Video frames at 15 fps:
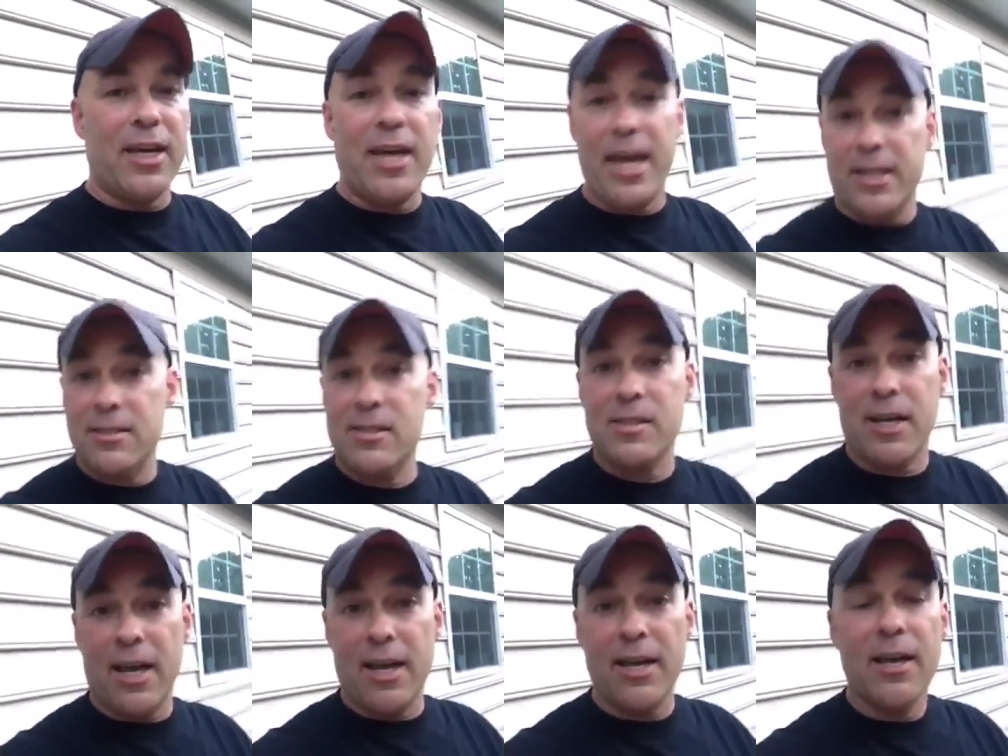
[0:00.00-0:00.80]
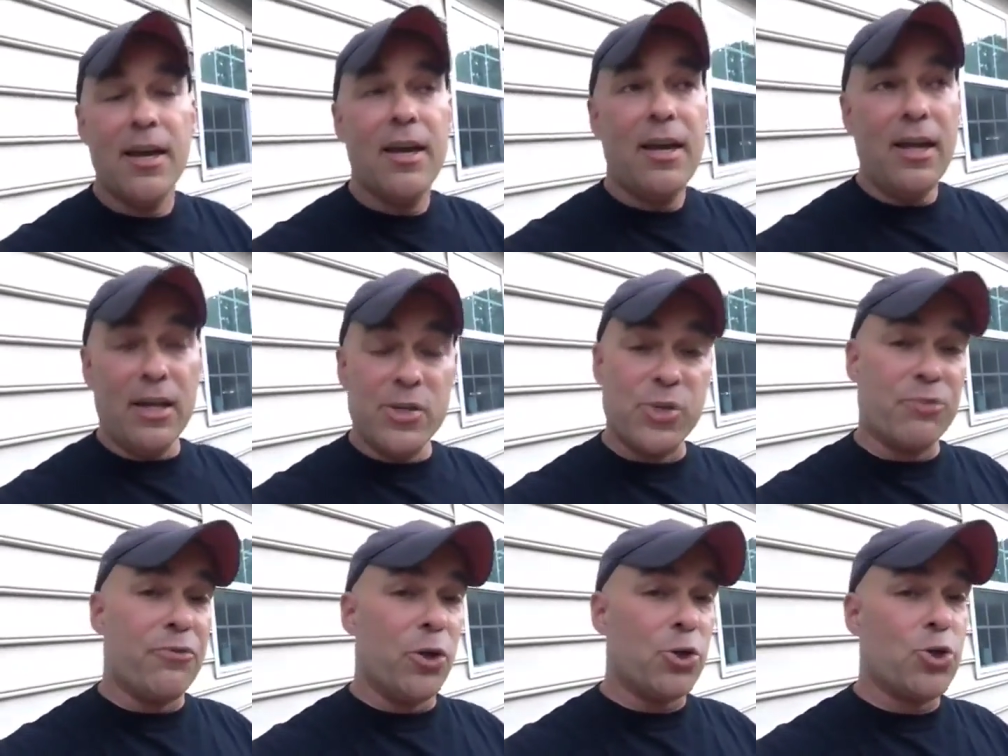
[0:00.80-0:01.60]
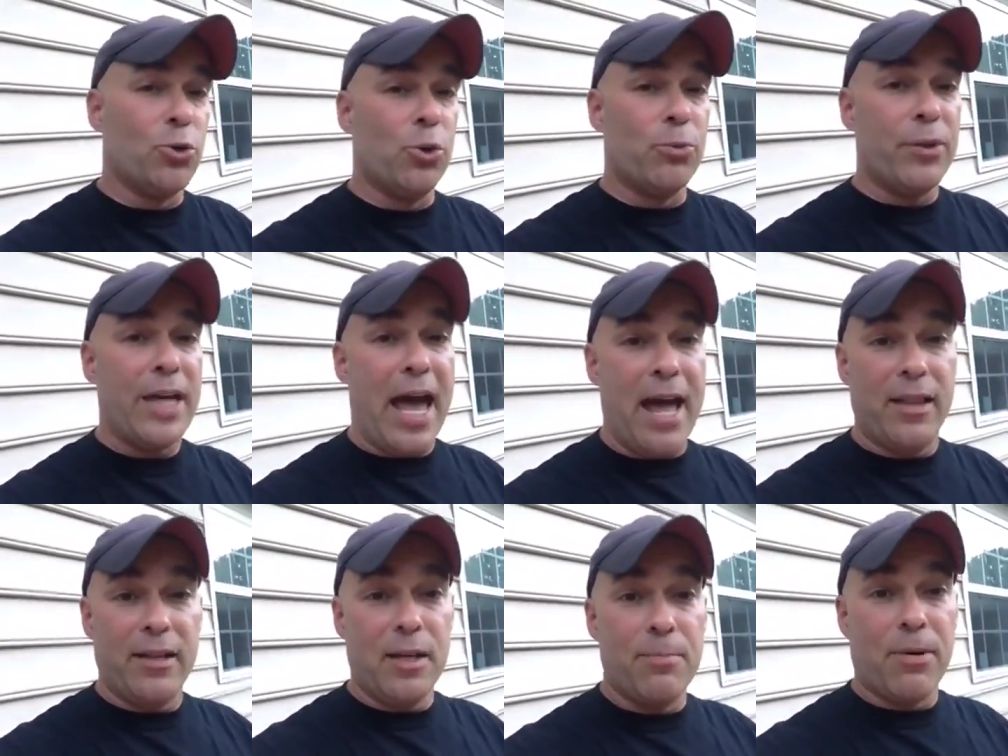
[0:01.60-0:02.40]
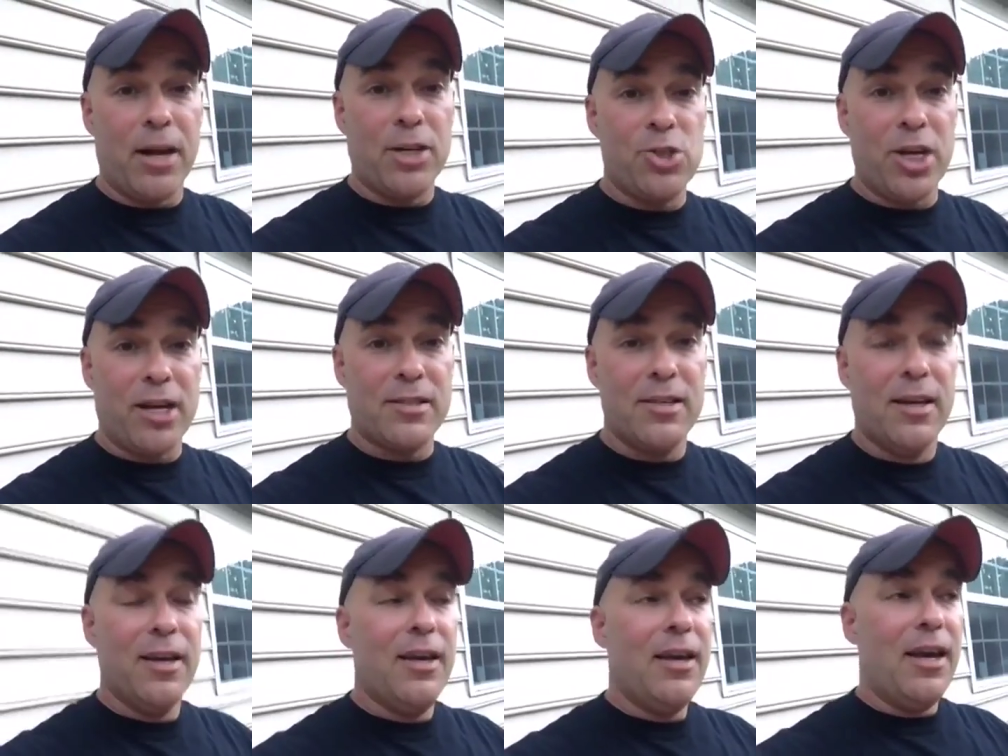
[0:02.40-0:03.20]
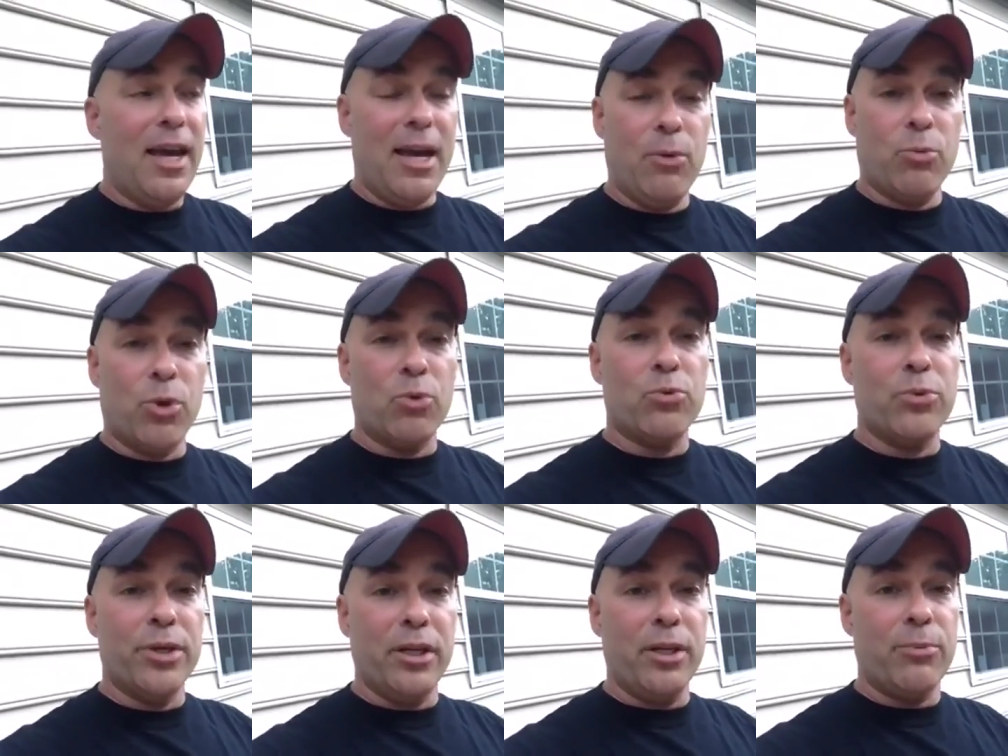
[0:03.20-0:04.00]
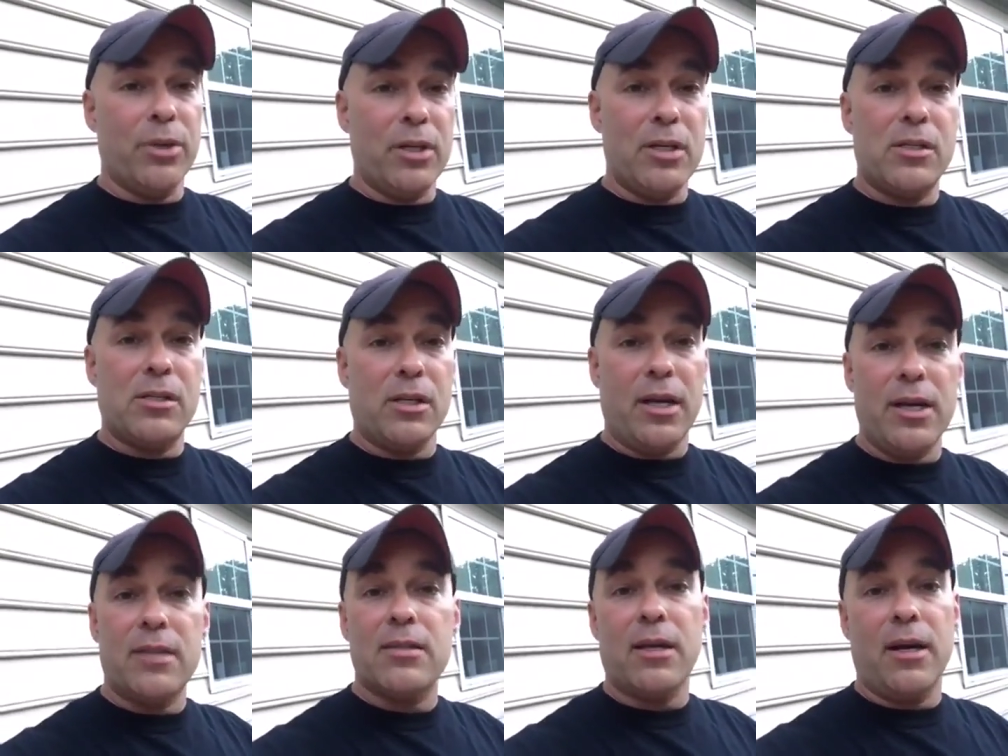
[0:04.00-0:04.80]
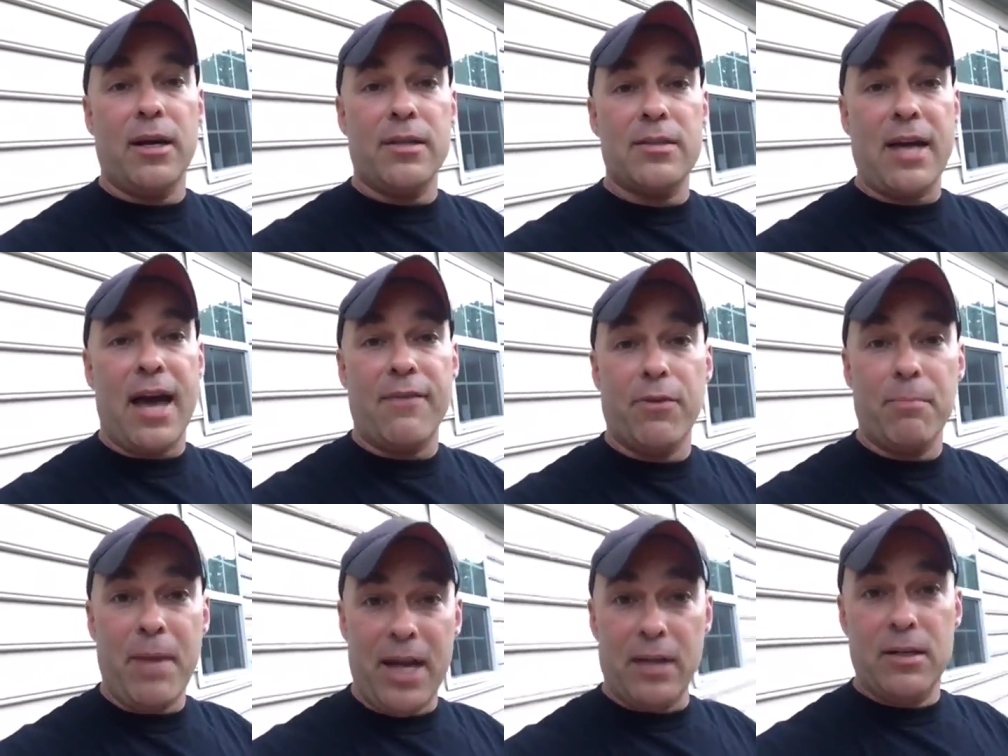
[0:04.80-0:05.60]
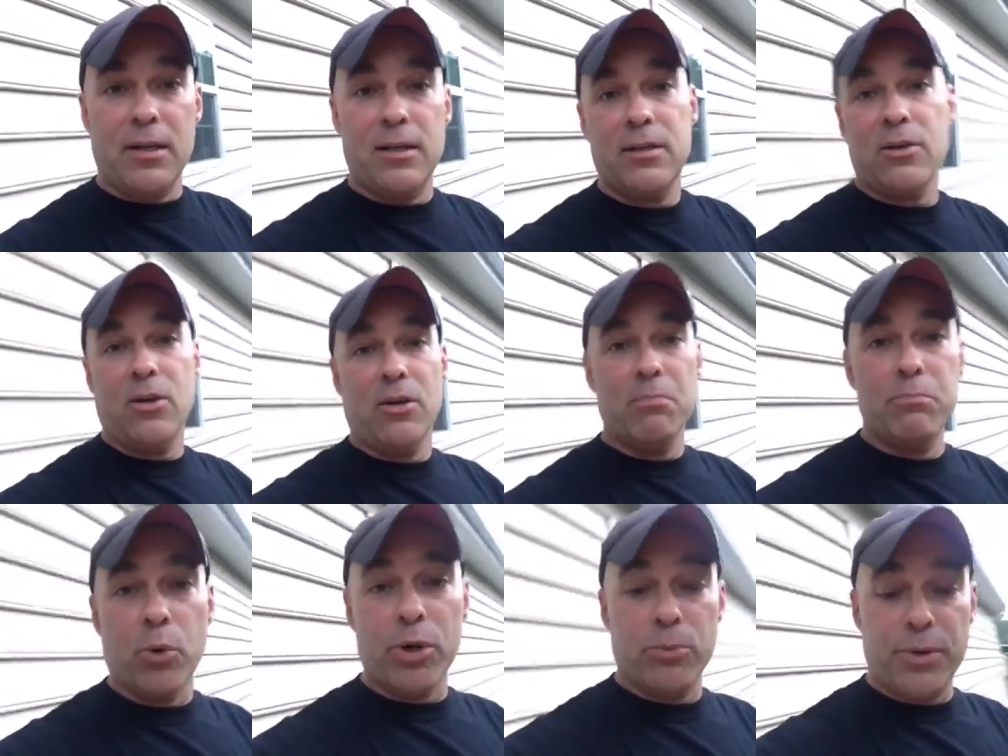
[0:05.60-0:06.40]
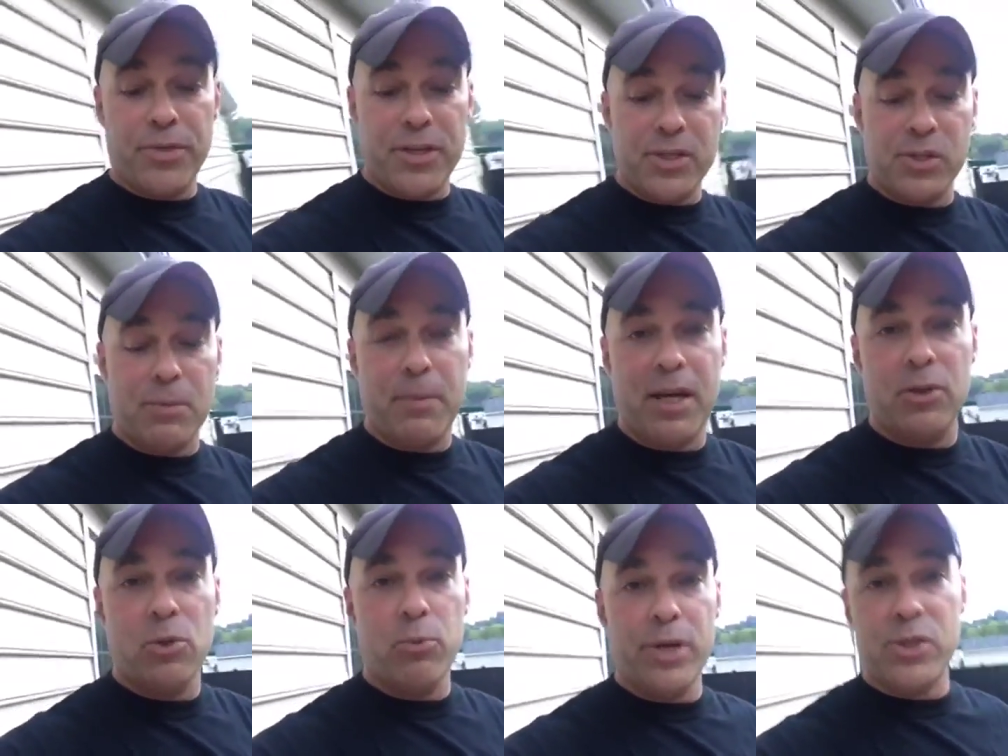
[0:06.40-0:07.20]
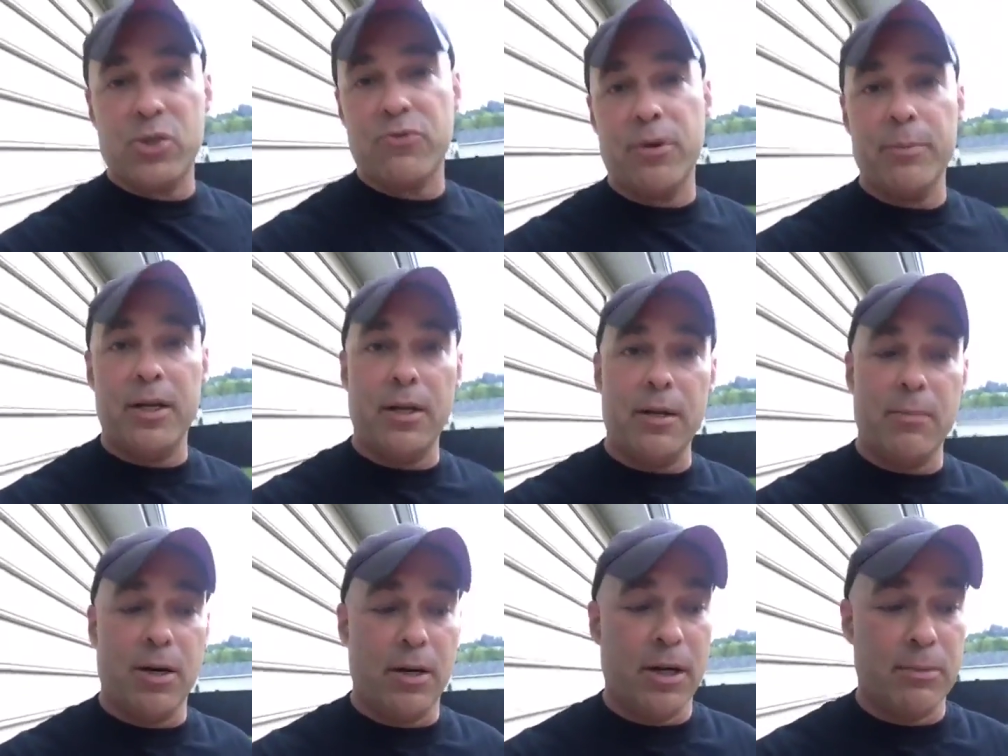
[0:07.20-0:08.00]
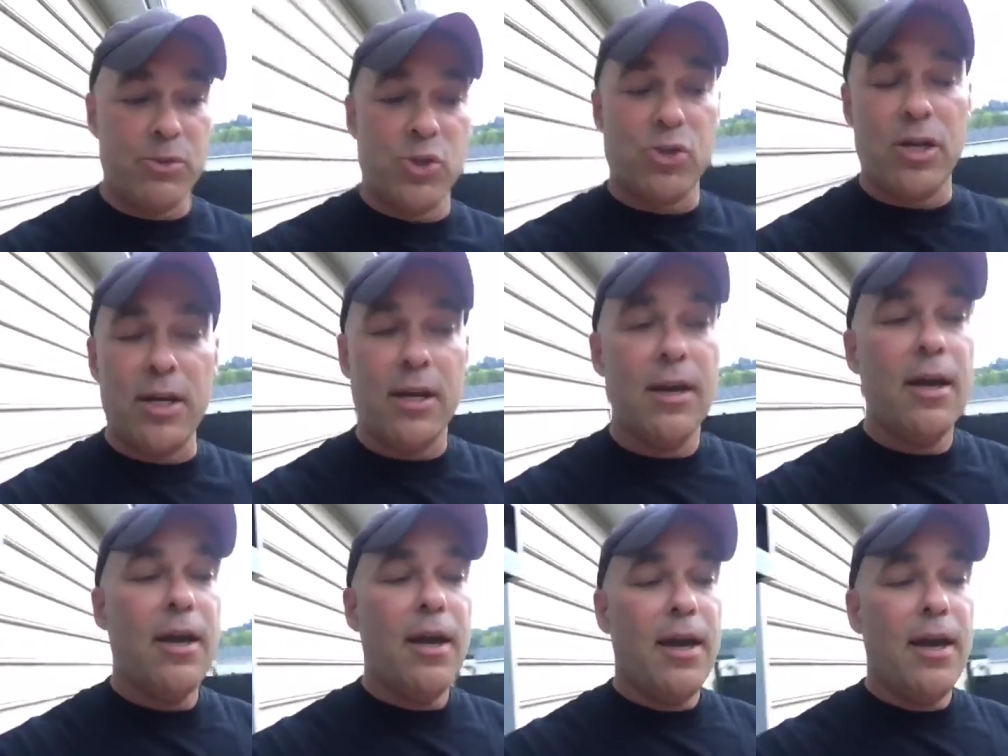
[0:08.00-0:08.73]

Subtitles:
I can say it is a virtual reality project, and we're really, really psyched to have Amanda on board with this, Amanda Wiss from A Nightmare on Elm Street.